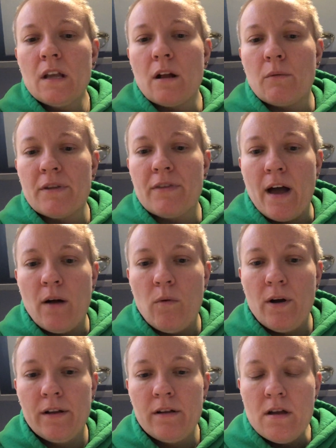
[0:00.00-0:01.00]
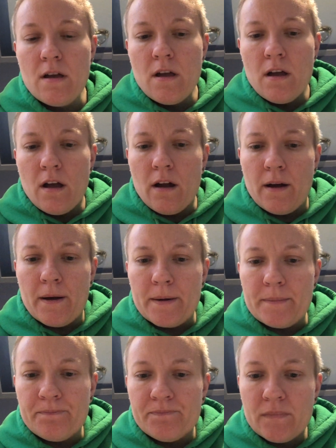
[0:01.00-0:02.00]
Now with that one,
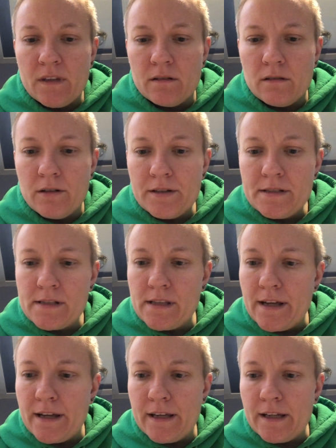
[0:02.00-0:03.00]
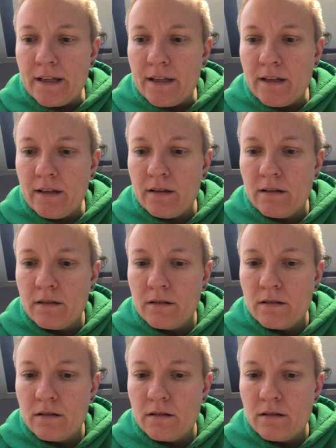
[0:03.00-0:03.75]
it looks like,